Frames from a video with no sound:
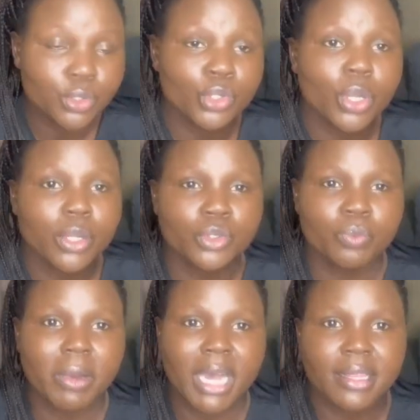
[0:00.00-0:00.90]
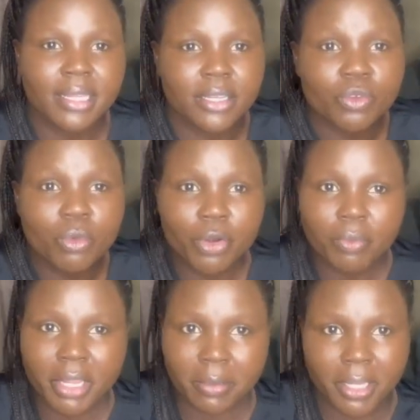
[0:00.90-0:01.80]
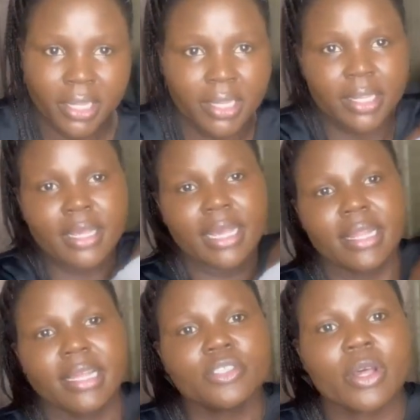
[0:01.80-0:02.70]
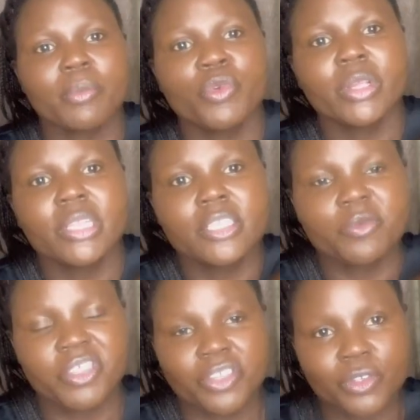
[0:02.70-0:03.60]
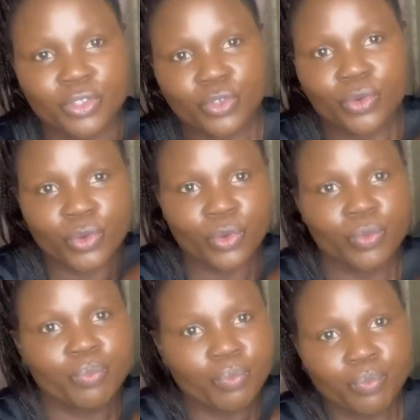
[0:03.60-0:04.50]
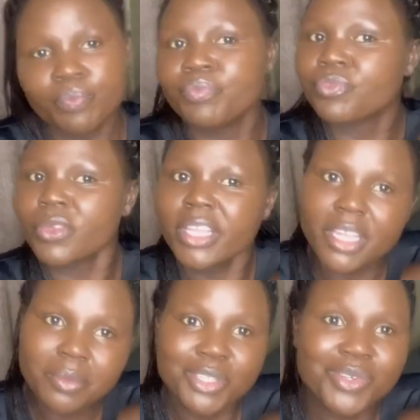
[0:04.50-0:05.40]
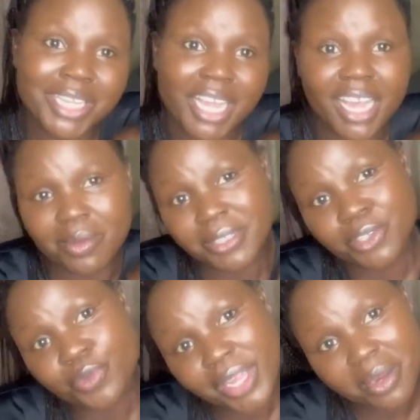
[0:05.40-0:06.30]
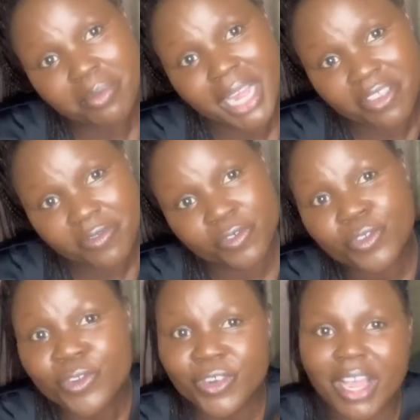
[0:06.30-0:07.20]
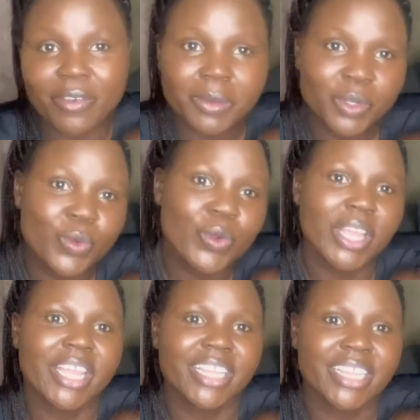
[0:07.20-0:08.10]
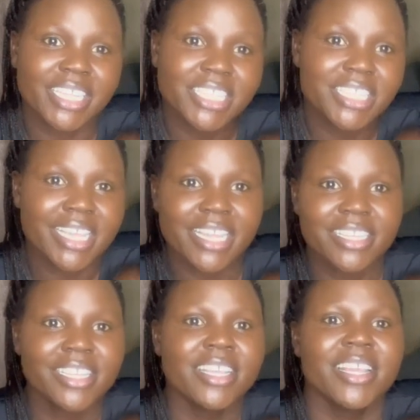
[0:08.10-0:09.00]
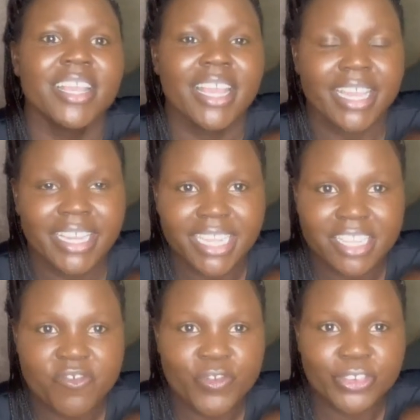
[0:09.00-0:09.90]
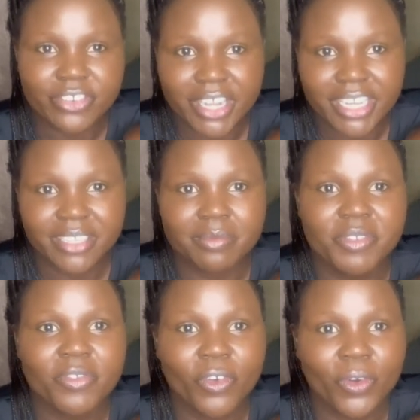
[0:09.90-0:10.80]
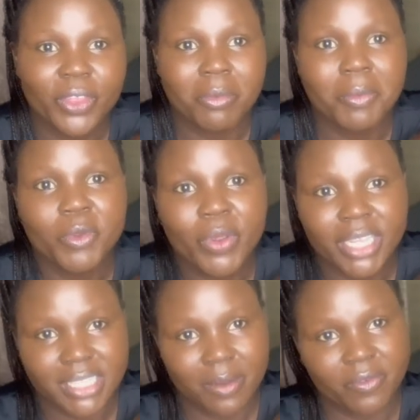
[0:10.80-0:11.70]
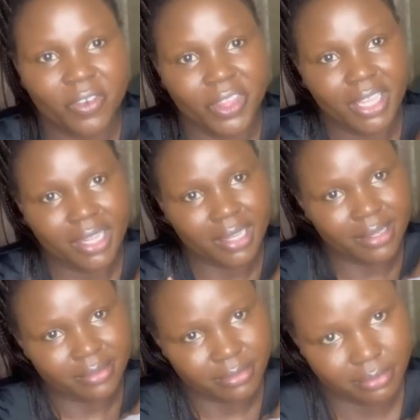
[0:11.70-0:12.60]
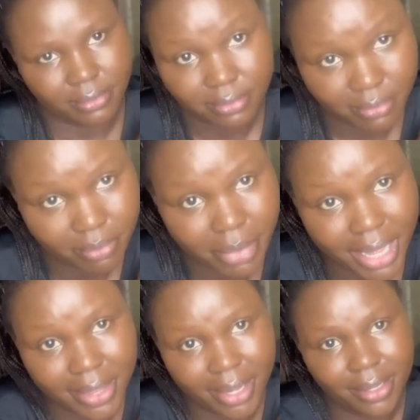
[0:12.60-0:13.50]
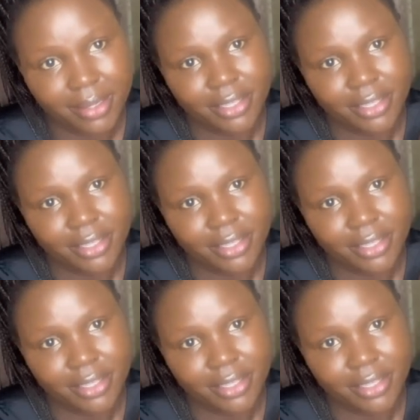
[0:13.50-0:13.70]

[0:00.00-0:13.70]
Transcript: to show you how to bath a newborn baby and that's why i'm doing this video so in between i'll be doing my food i will be cooking in the kitchen and get the food ready before the baby wakes up for the bathing